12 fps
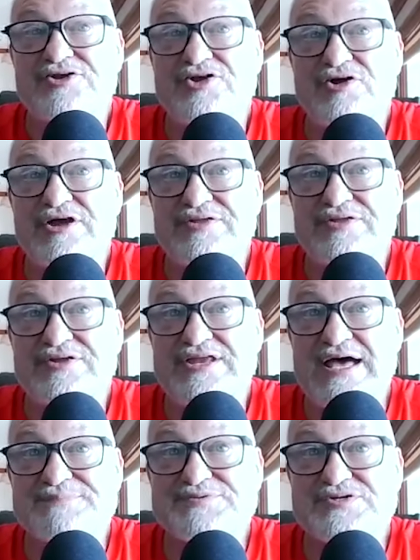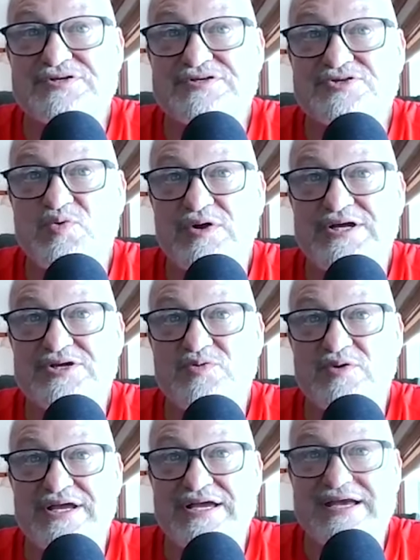during the depths of the
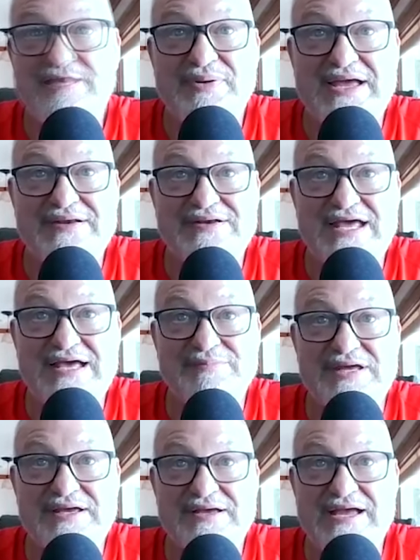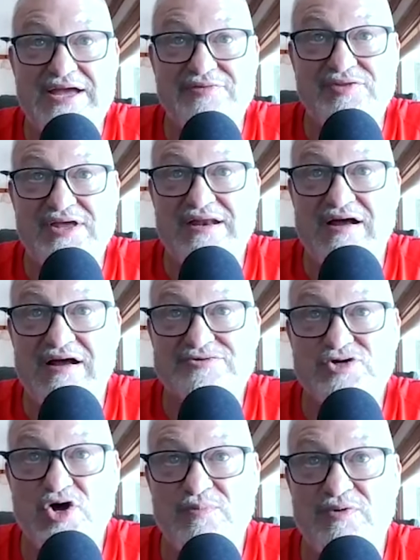2020 pandemic, and then in
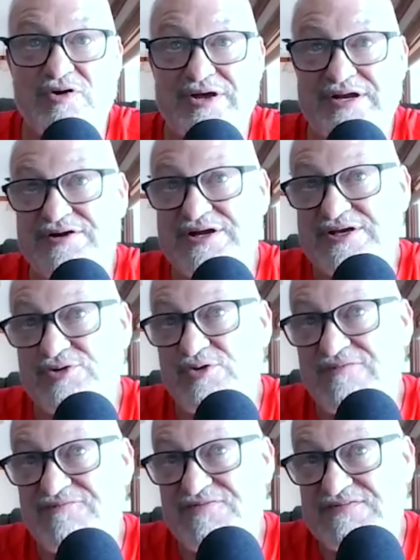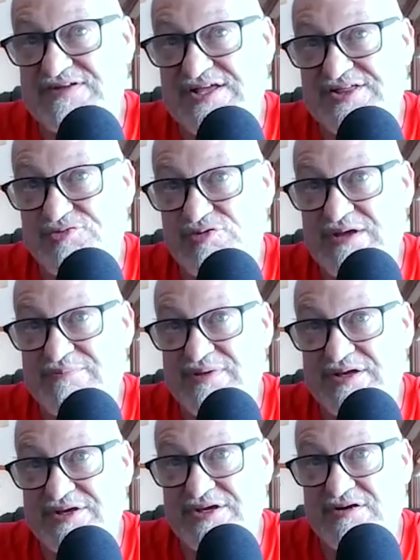October entered into a 53
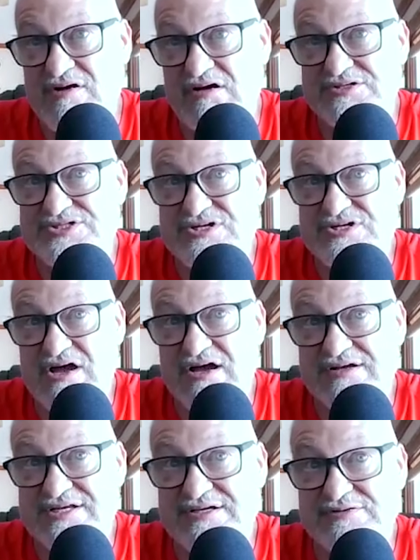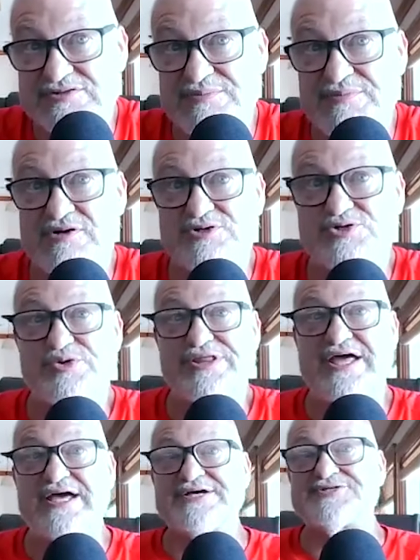billion all-stock deal to merge with
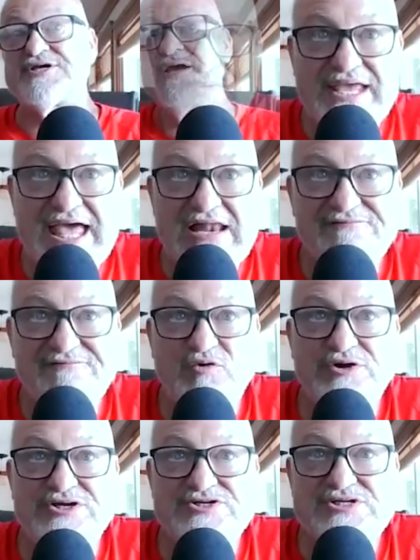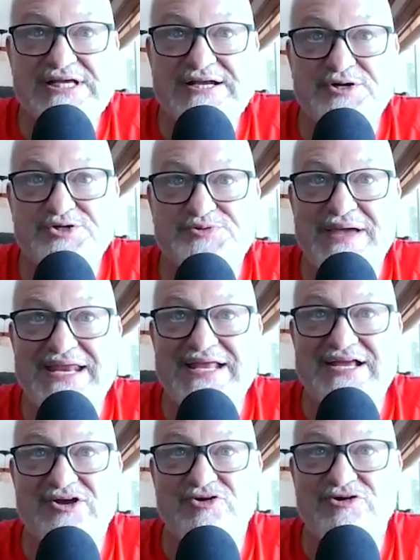Hess. California's leaders made it
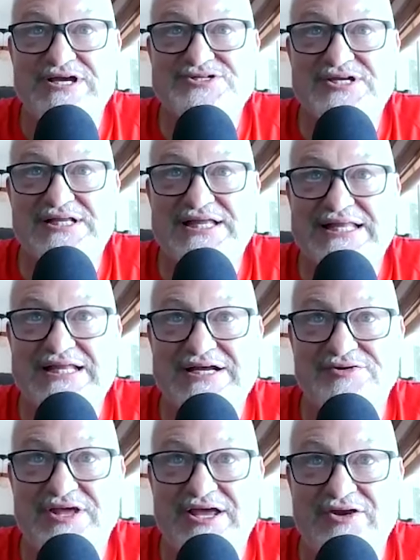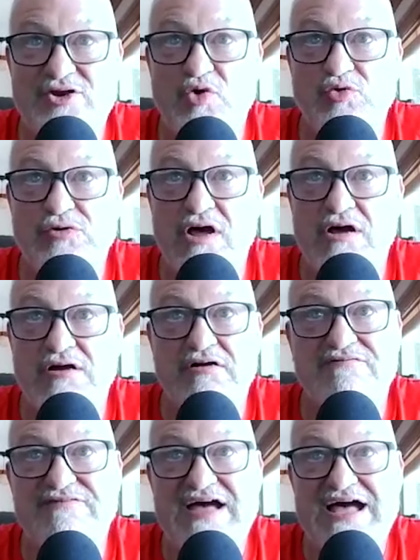increasingly clear they no longer
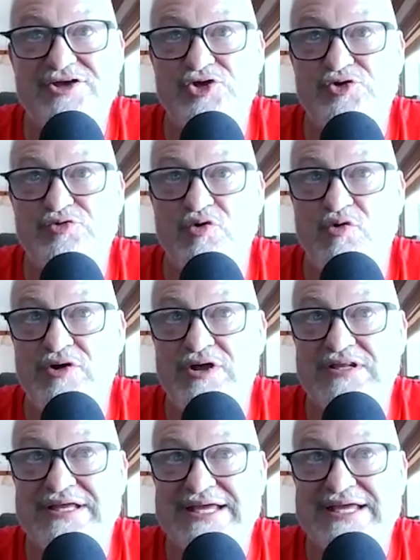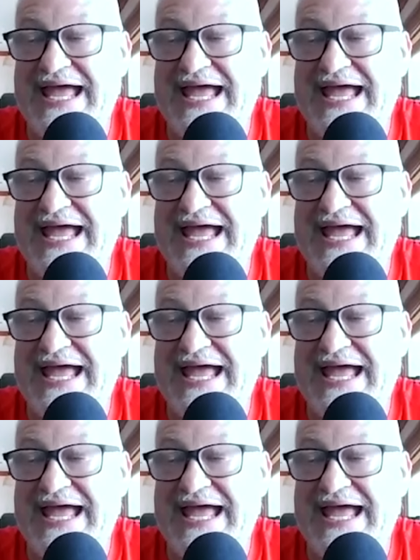value oil and